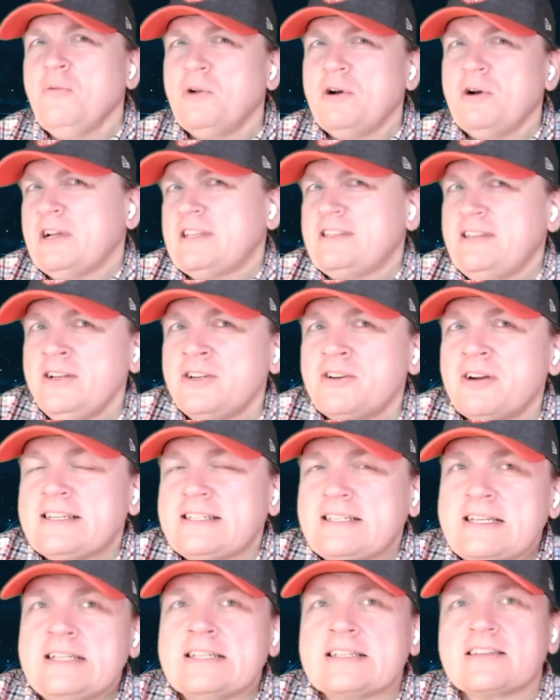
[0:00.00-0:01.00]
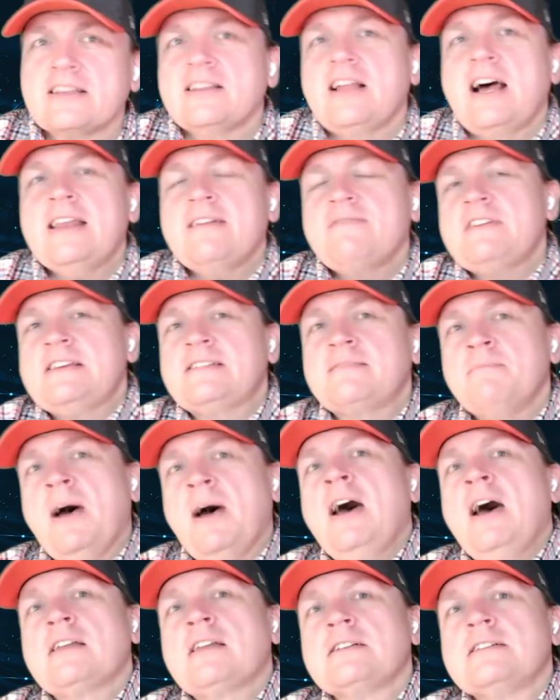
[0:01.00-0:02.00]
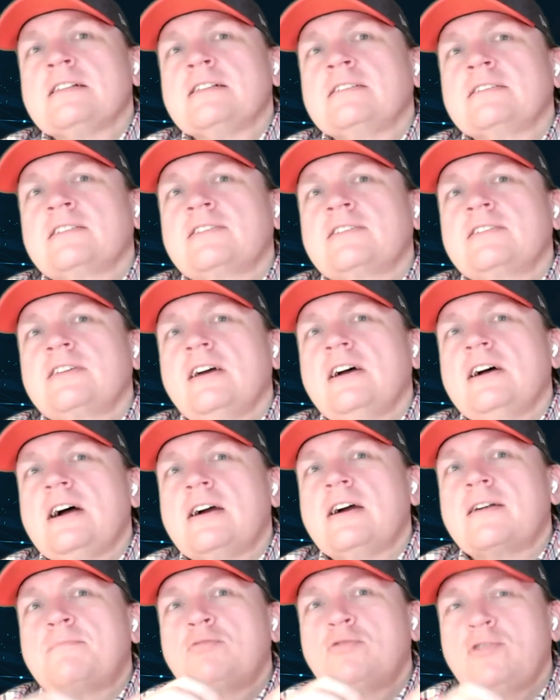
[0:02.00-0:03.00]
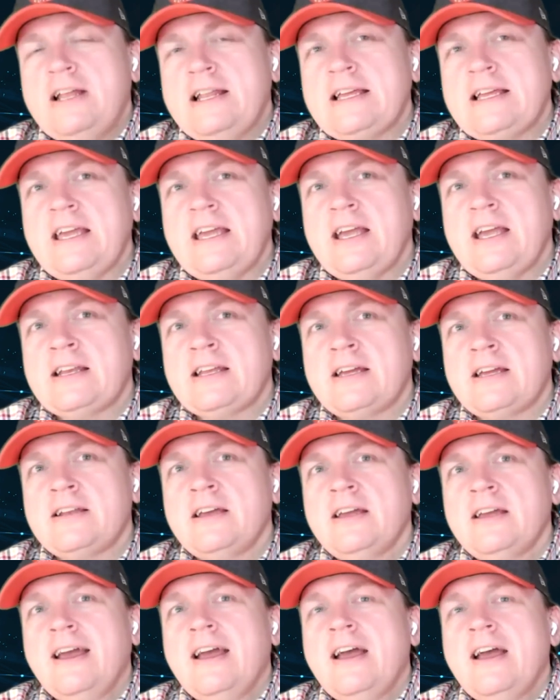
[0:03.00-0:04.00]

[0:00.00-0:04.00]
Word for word: what's interesting is a lot of these models are predicated